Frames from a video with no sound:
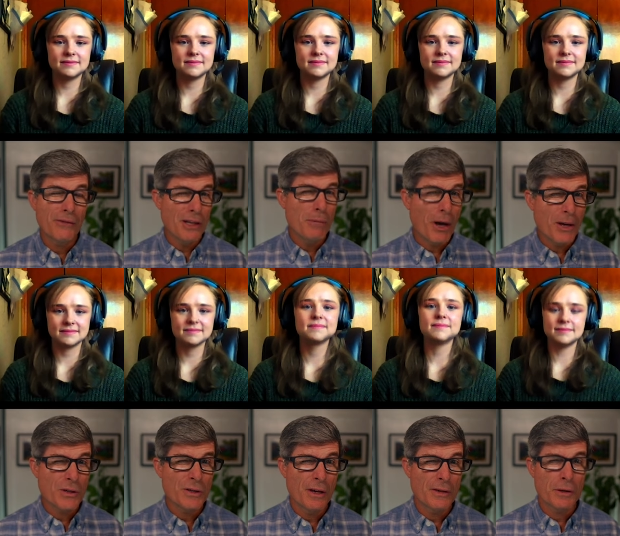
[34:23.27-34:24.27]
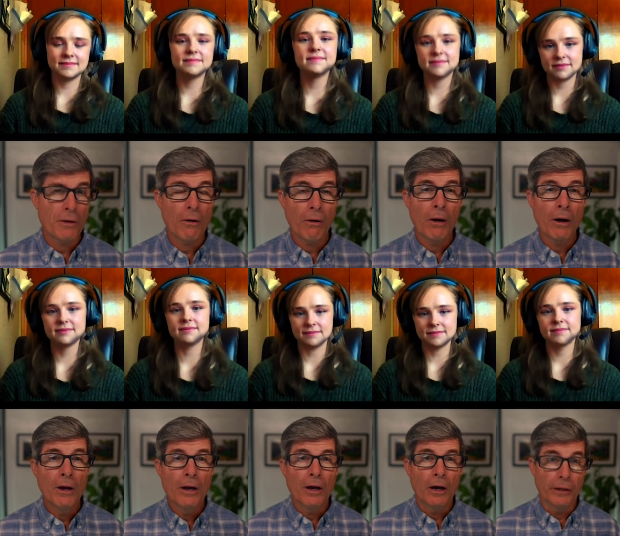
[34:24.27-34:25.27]
Speaker 1: of e-bikes. Yes, there are
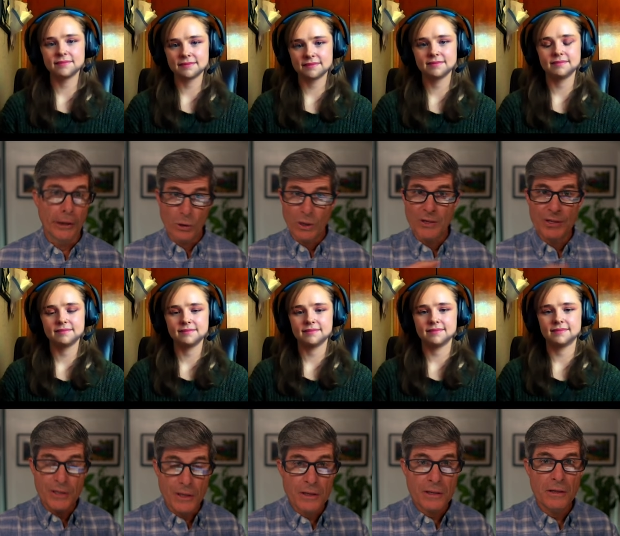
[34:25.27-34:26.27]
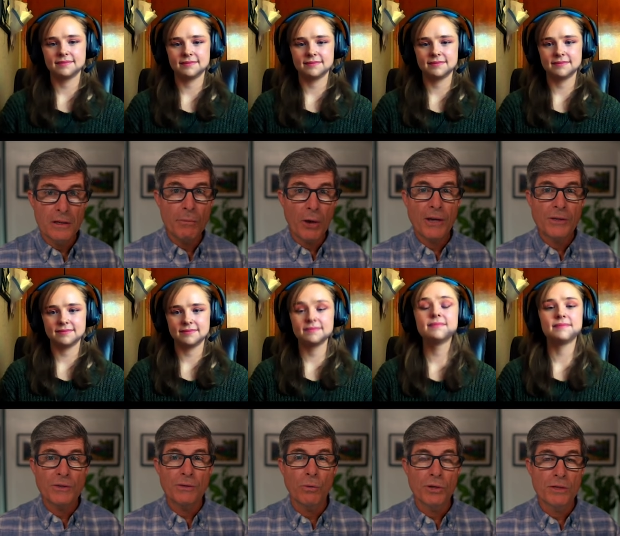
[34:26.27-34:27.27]
electric assist
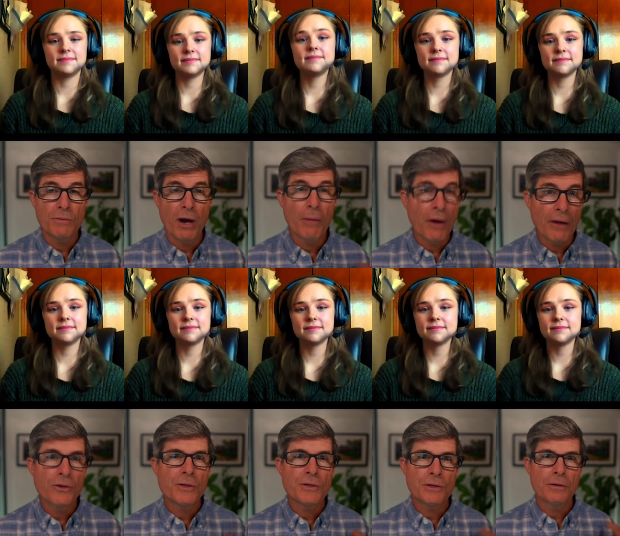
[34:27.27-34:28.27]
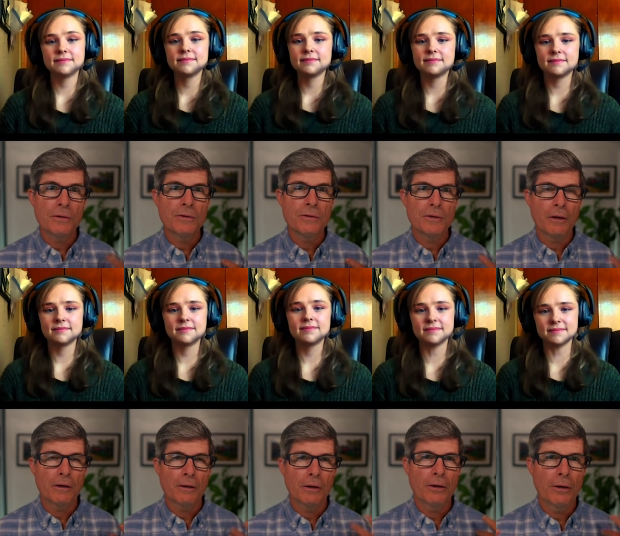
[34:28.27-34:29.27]
e-bikes, which is my preference is
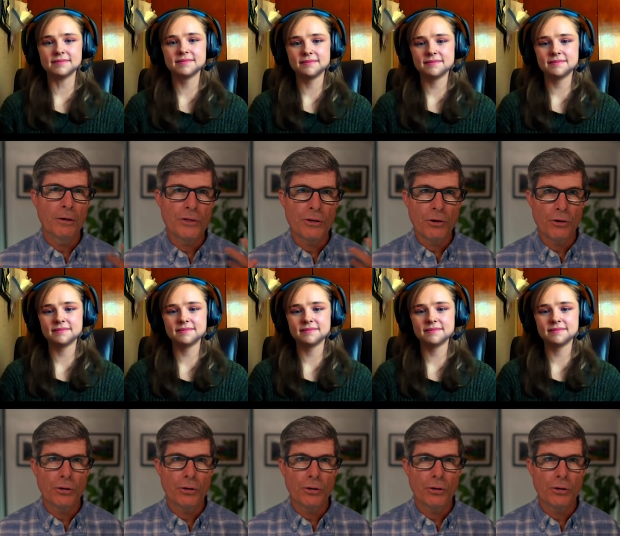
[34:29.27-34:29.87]
uh, uh is a